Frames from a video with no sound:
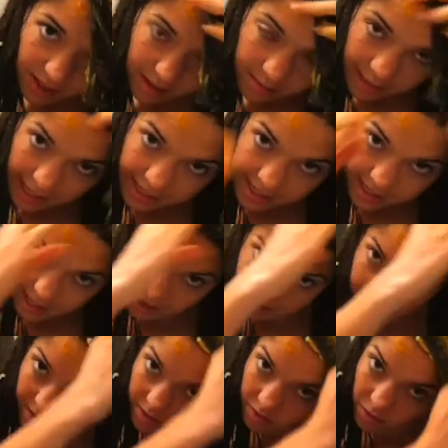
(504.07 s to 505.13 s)

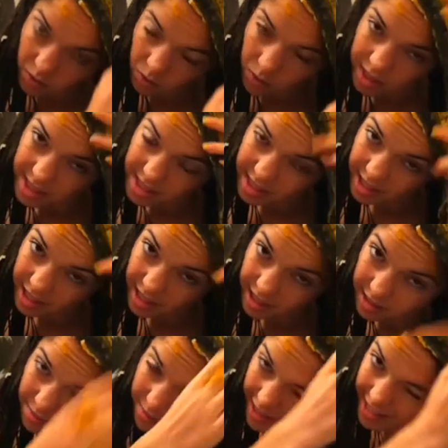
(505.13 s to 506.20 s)
amazing once you're
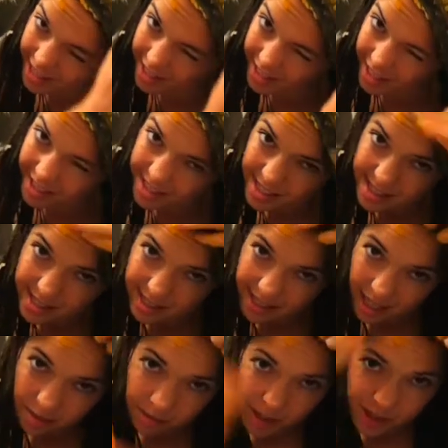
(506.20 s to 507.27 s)
making it to see
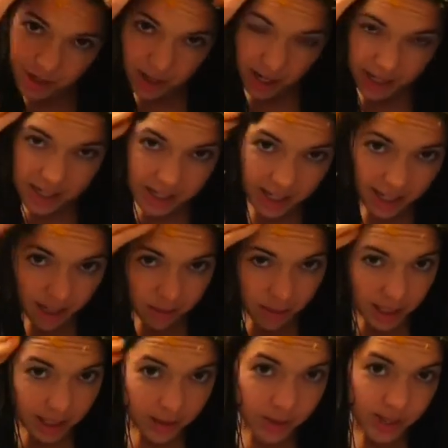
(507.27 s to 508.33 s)
how much you're actually going to be
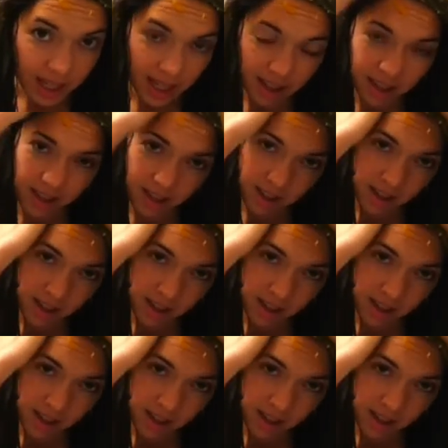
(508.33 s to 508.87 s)
using.